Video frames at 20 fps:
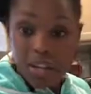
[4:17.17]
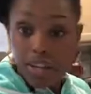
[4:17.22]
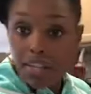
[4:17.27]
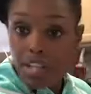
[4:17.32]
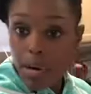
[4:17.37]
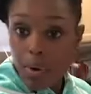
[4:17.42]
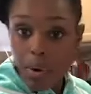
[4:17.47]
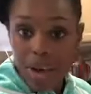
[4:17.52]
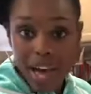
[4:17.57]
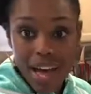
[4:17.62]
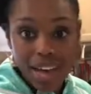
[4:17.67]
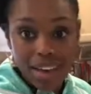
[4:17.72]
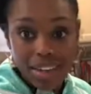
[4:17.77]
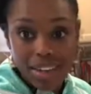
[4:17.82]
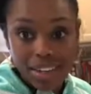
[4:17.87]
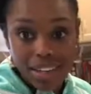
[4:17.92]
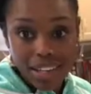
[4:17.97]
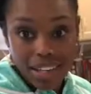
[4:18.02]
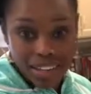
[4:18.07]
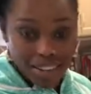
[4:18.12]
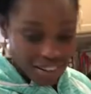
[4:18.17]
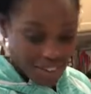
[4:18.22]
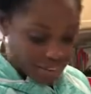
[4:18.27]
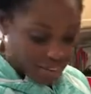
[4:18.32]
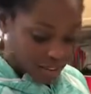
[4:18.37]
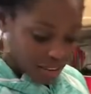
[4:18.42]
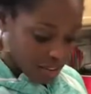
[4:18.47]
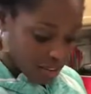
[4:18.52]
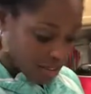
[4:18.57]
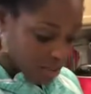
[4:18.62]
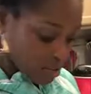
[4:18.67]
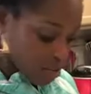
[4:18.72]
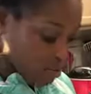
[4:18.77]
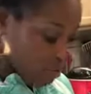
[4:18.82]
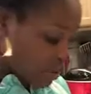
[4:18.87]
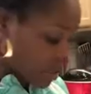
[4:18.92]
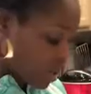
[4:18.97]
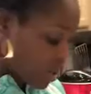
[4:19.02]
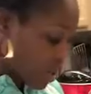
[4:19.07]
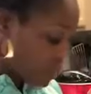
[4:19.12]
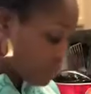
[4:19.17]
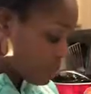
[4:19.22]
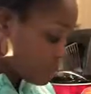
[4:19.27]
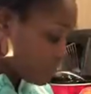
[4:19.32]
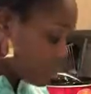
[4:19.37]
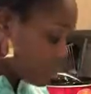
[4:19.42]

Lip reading: no added anything, okay?